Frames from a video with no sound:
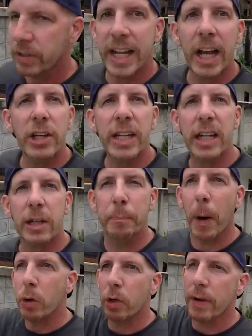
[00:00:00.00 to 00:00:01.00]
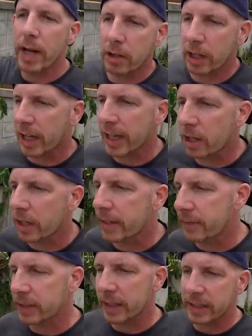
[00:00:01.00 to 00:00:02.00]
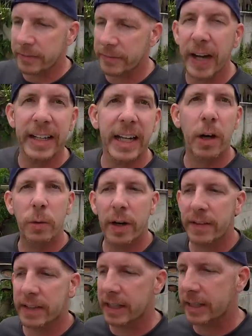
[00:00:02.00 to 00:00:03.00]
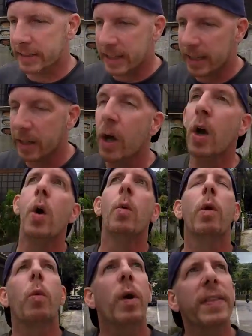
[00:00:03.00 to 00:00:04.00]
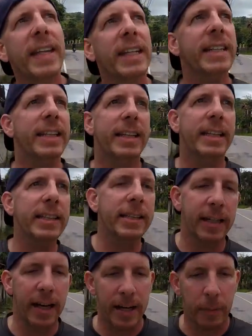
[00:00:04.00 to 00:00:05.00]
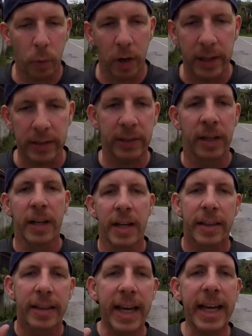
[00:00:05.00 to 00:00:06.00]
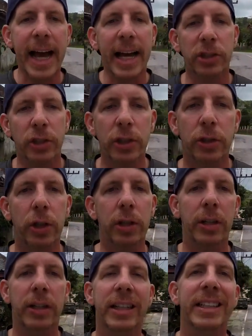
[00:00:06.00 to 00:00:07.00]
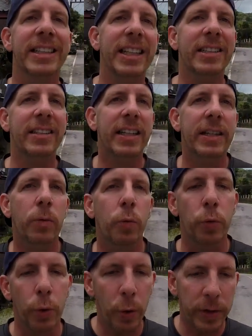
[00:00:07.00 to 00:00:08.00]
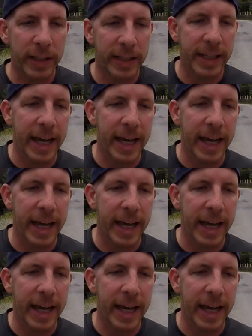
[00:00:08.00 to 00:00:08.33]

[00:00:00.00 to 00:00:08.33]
Now you gotta poke around and click on everything to find out where everything's at. Well, what they did this time was they actually took an existing rule that they